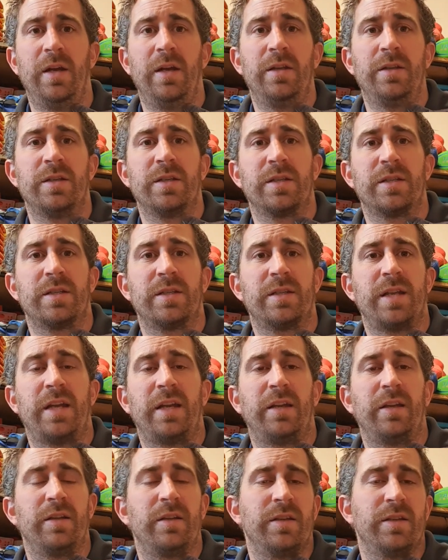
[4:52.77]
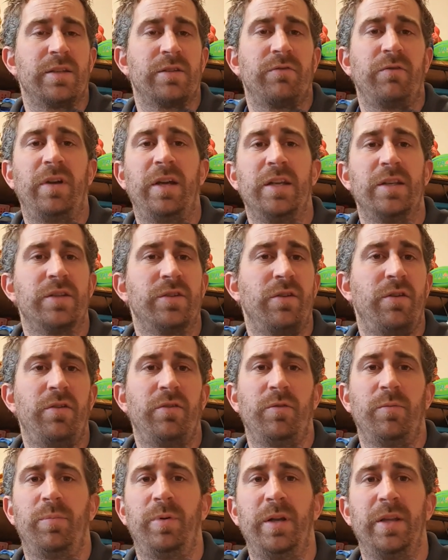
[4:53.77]
just take a screenshot
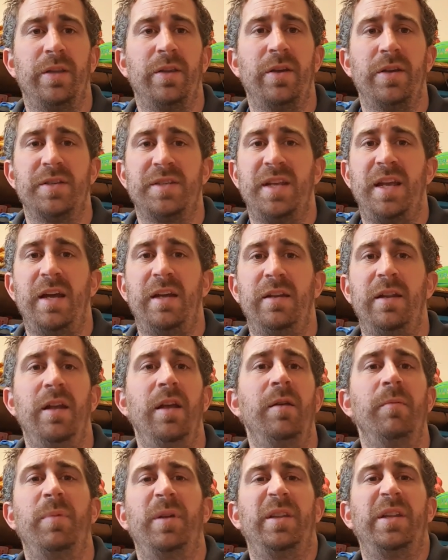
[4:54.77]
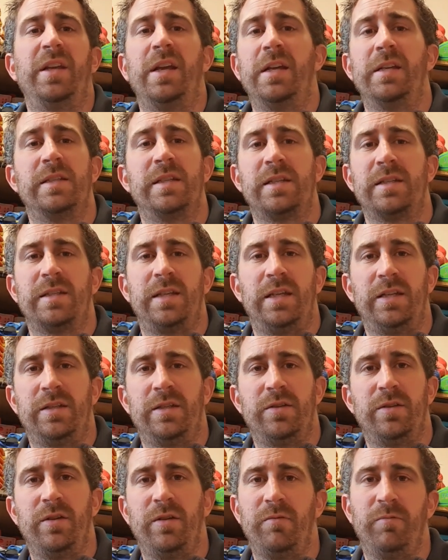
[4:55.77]
or print those out. But the easiest thing to
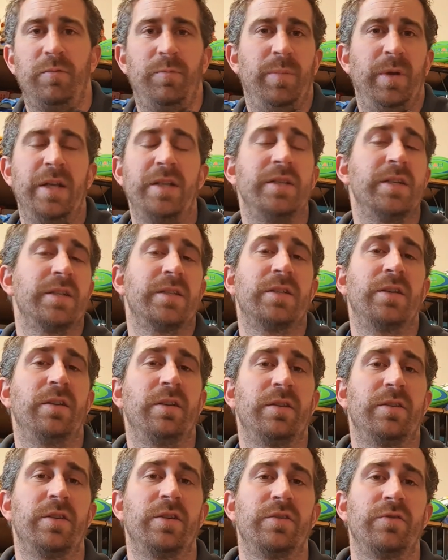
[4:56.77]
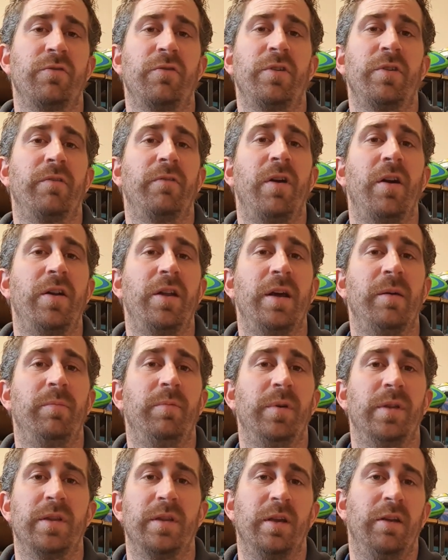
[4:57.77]
do would be just to draw your own up
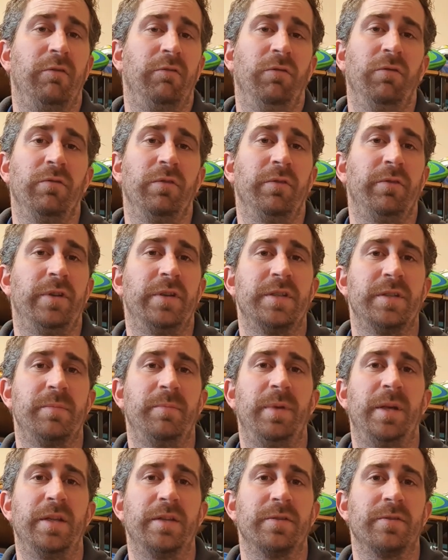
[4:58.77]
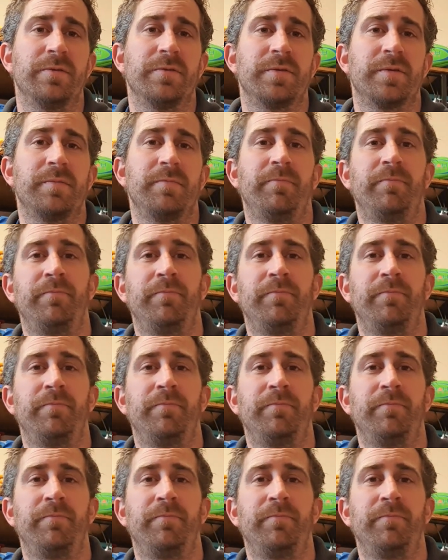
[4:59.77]
with a ruler and some pencils.